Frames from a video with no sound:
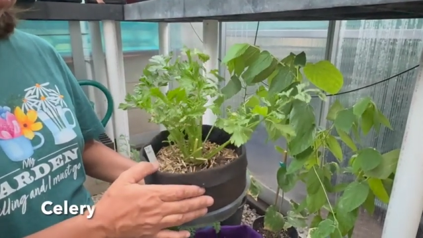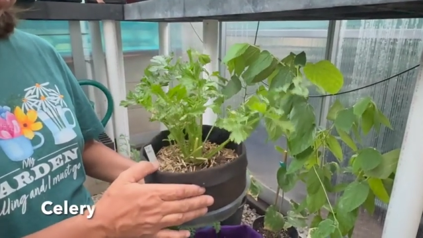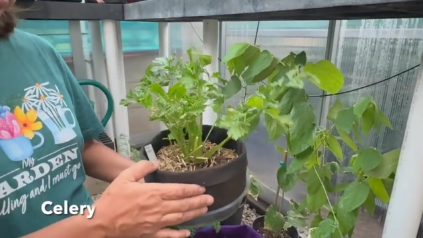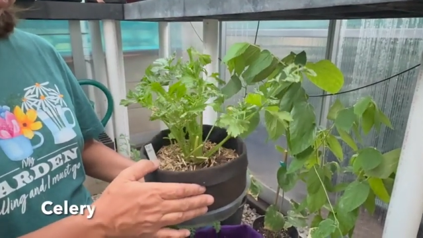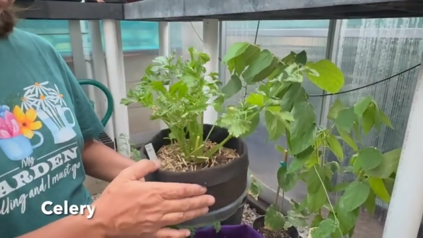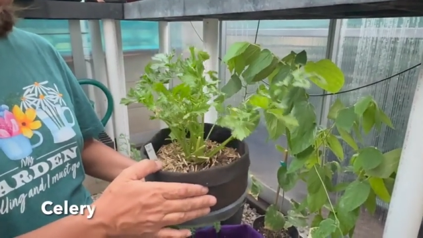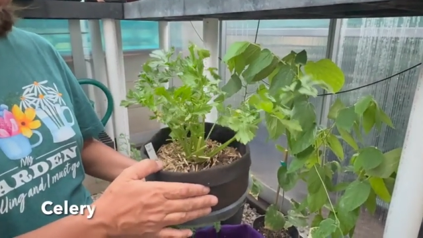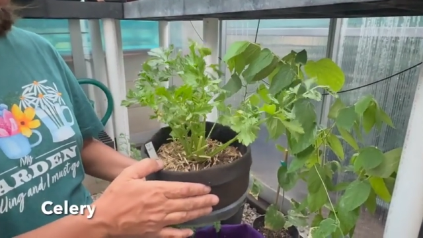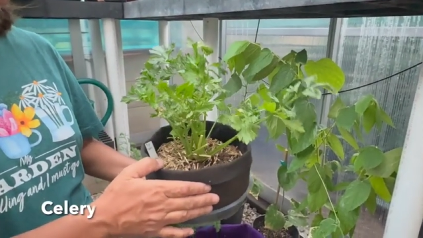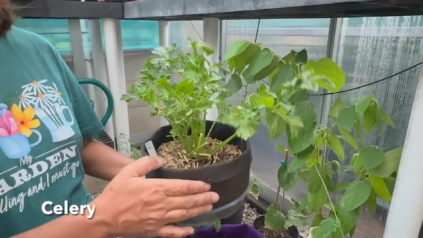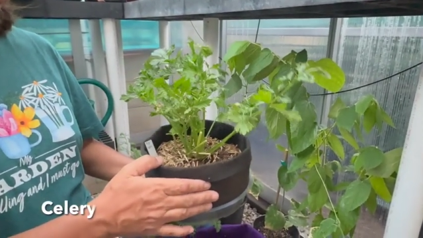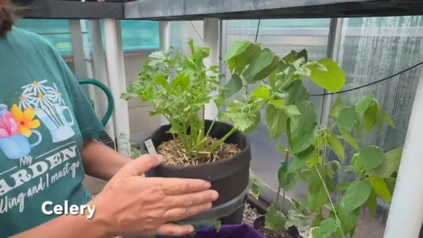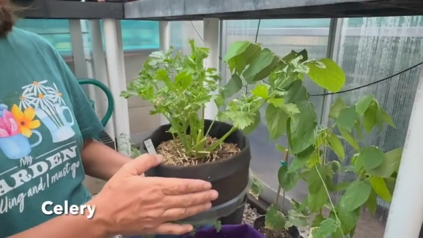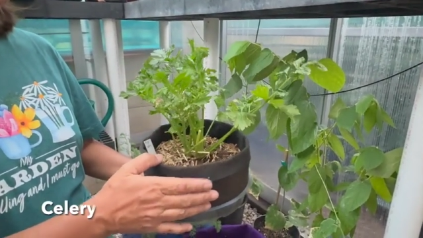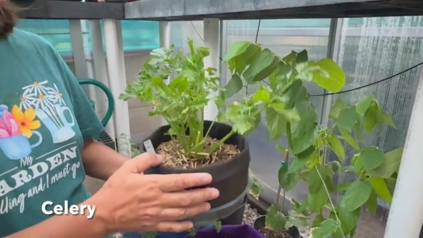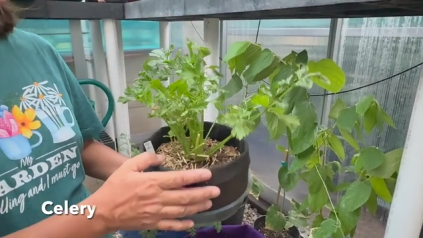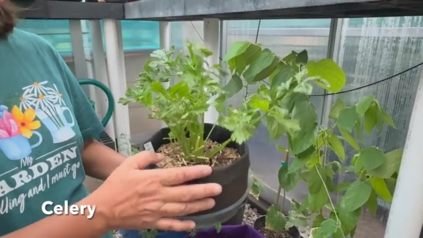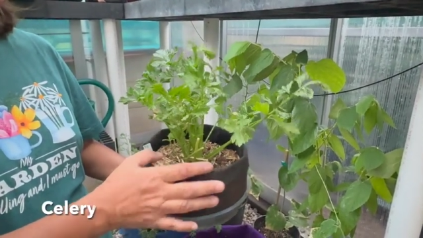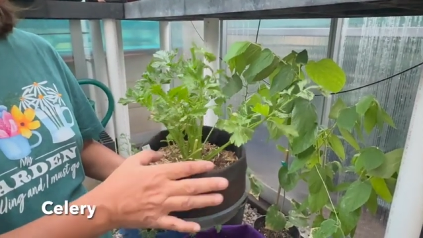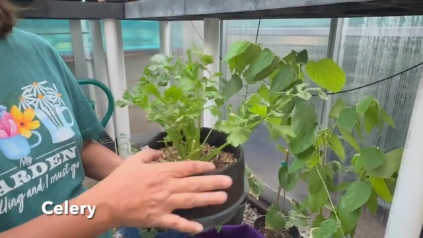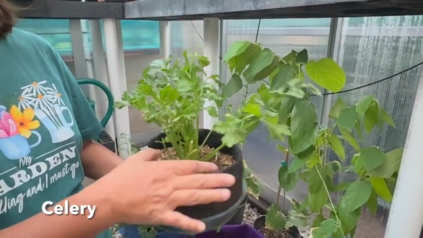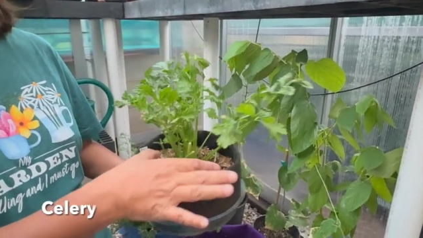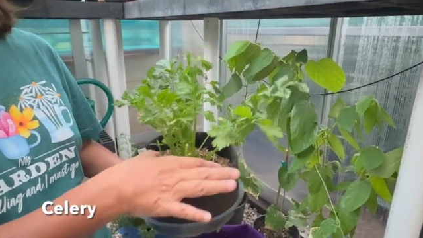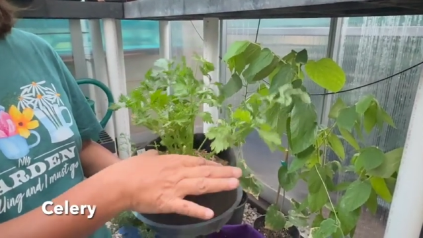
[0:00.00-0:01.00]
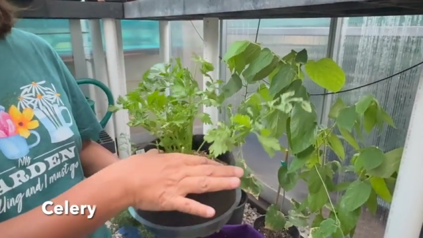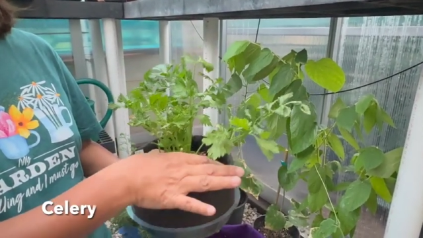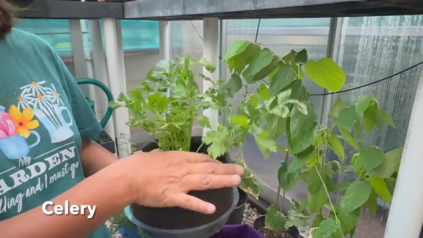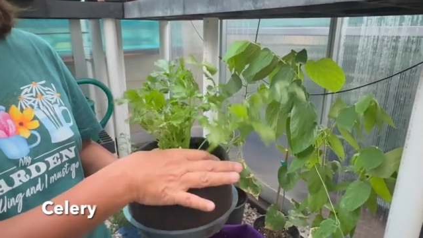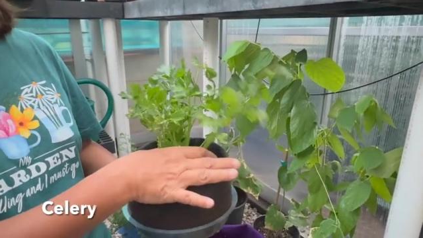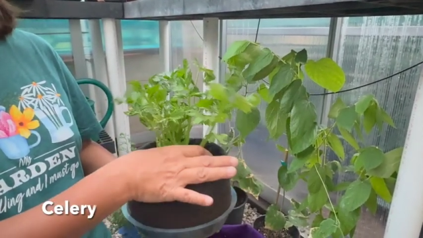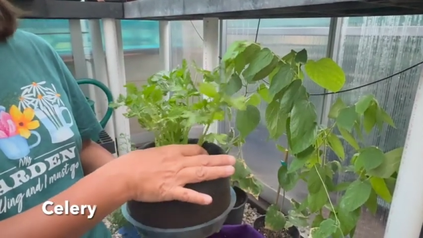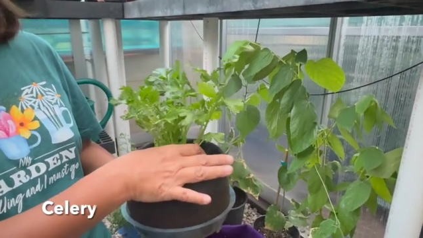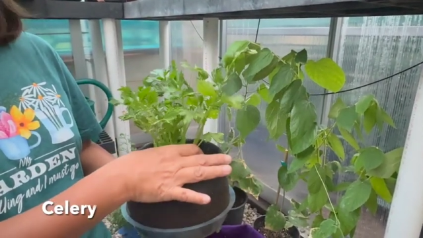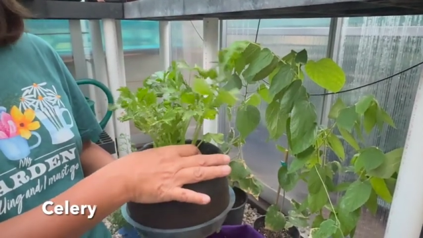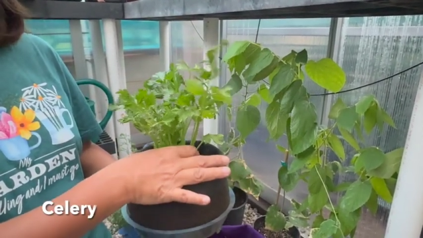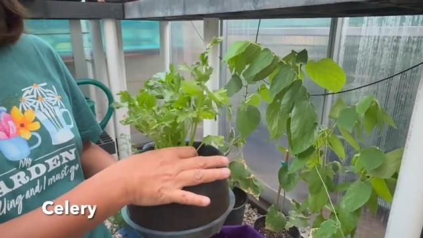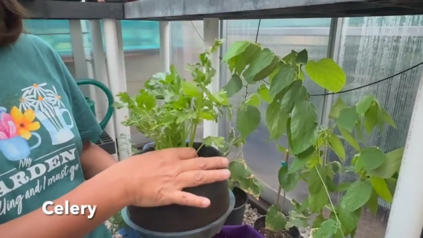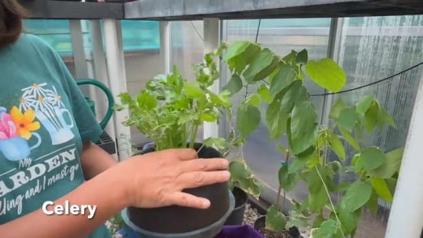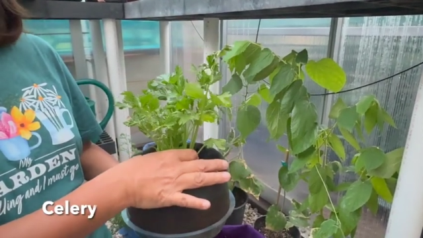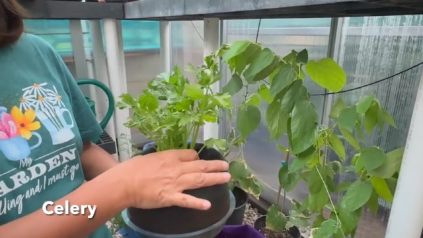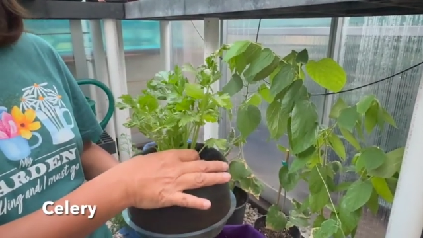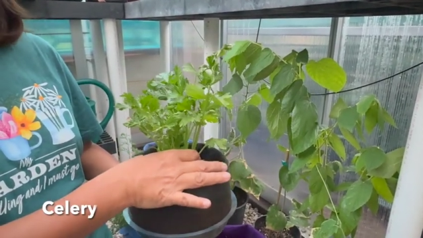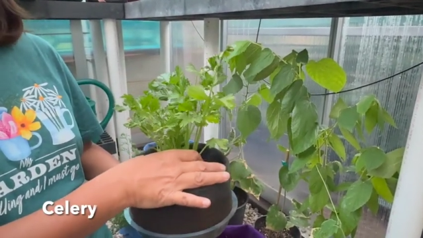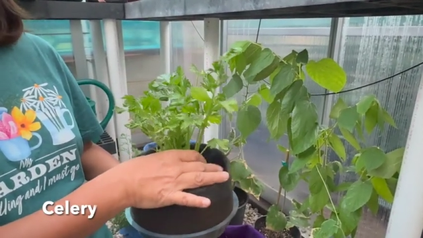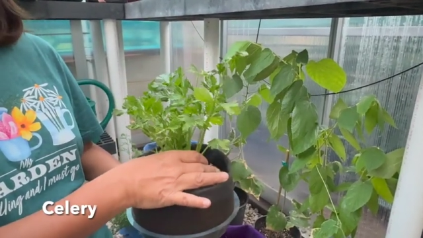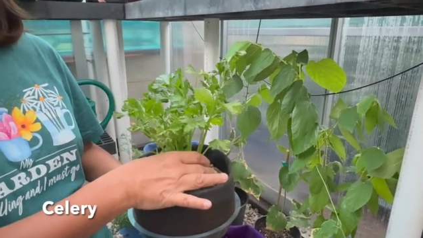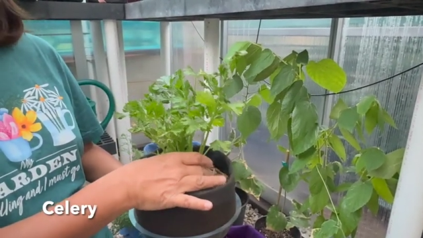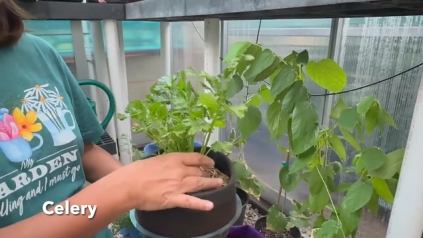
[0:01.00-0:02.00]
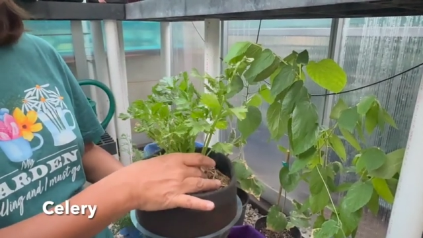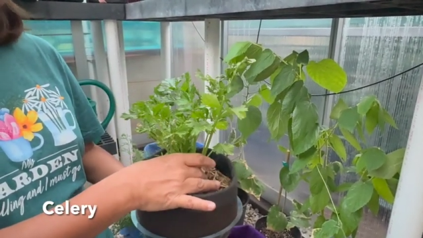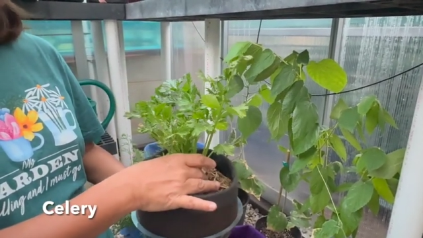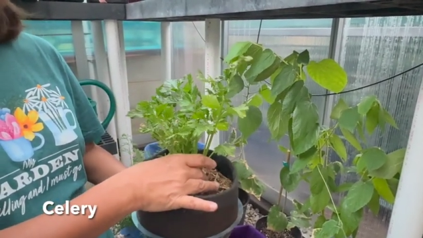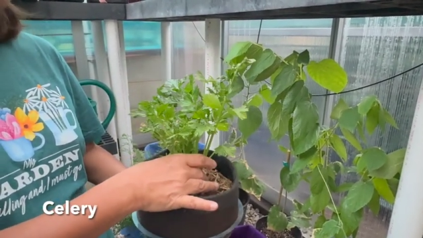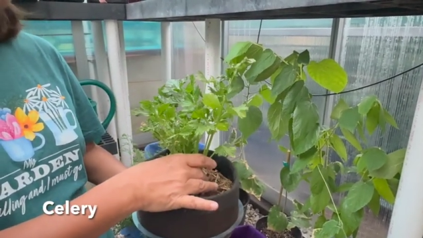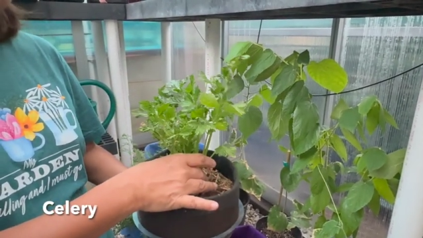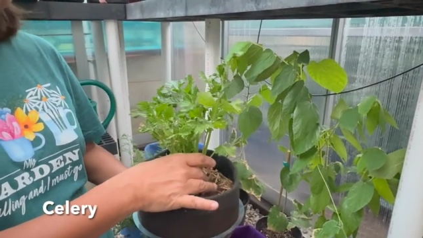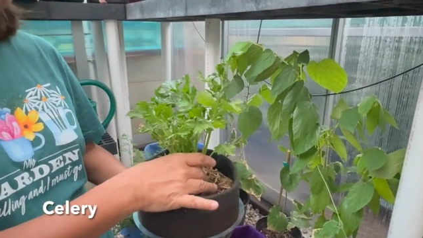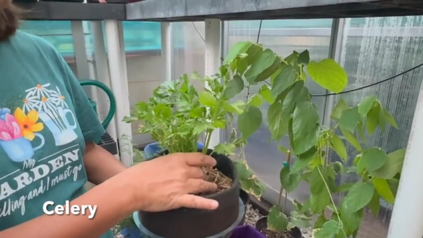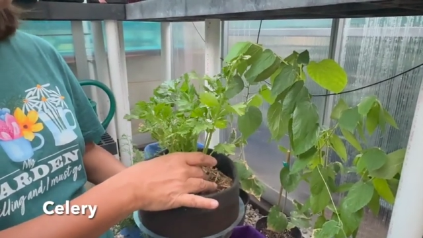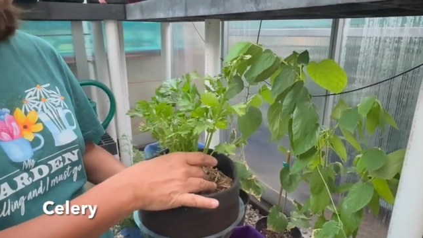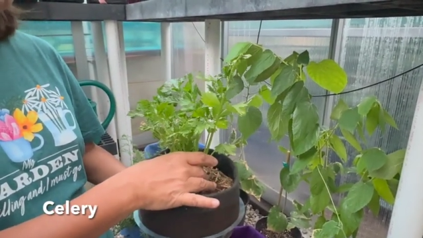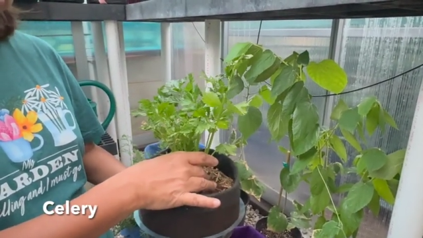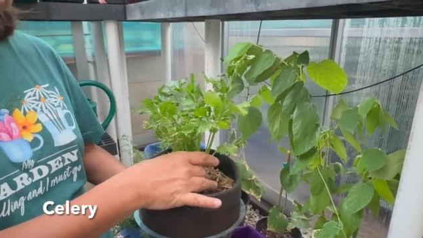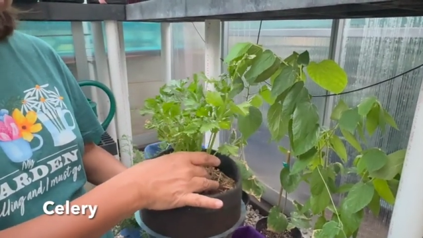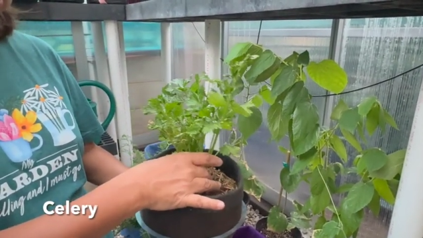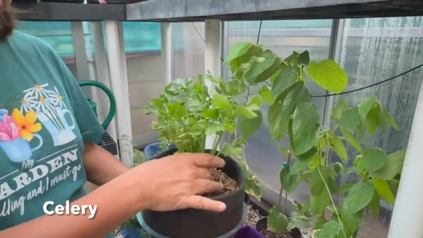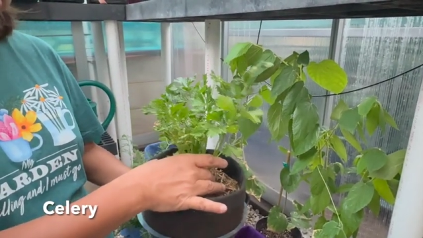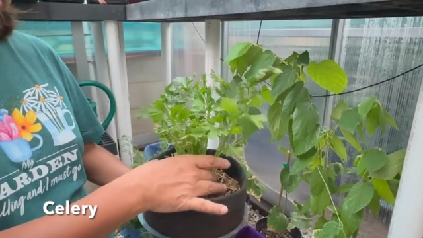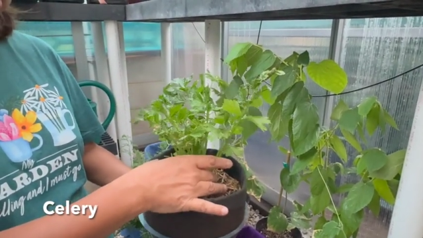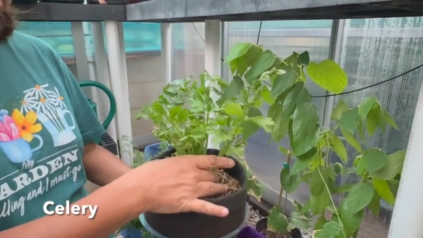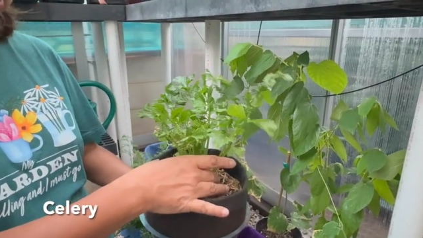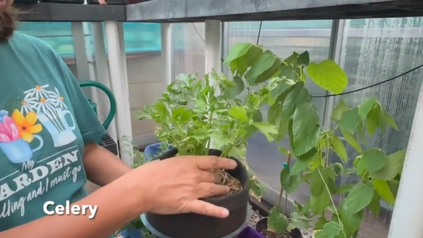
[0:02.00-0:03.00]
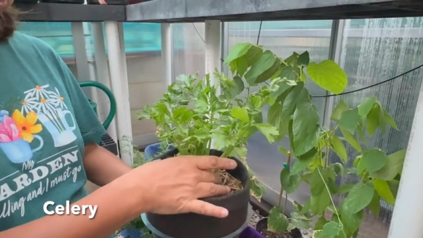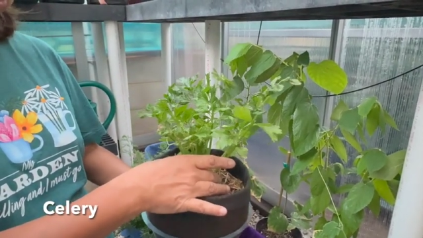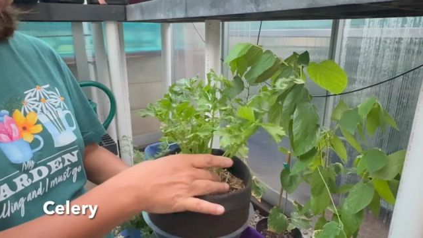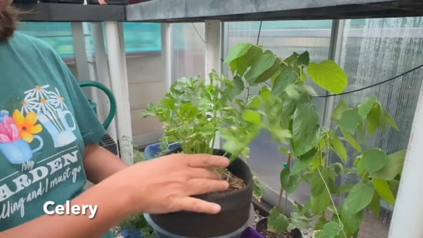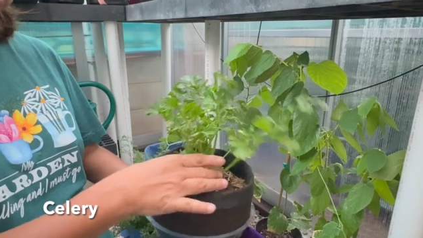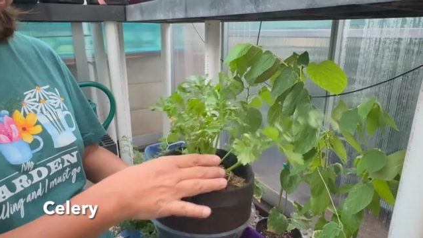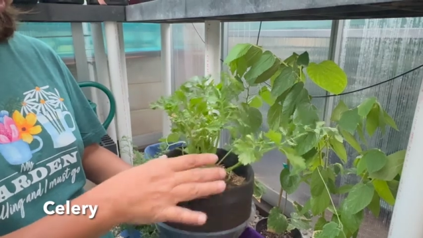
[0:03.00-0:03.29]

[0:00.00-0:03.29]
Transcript: Nobody's mouth can be seen.